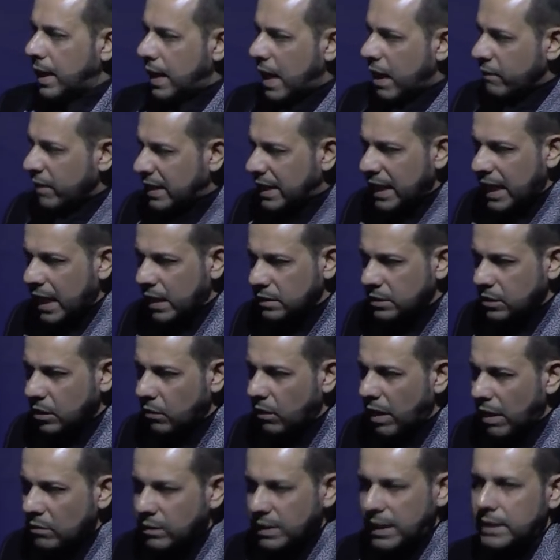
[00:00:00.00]
everything else
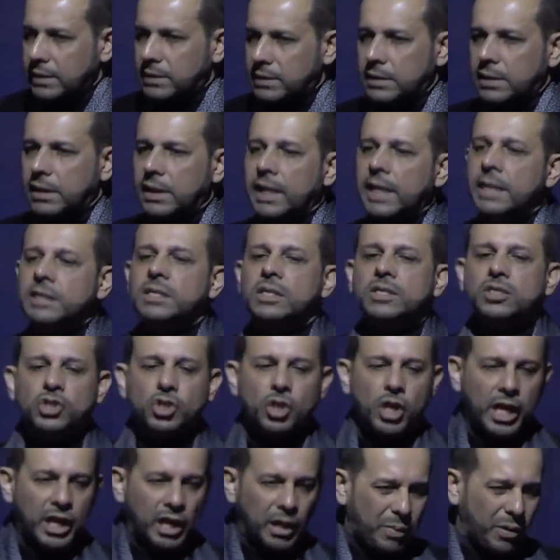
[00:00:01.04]
around it is a
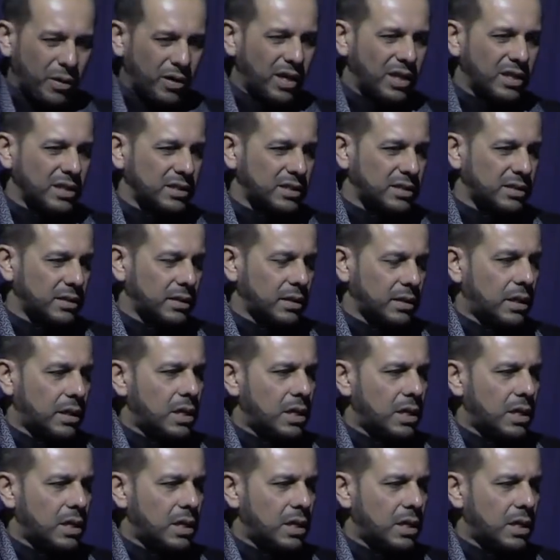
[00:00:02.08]
trial upon us.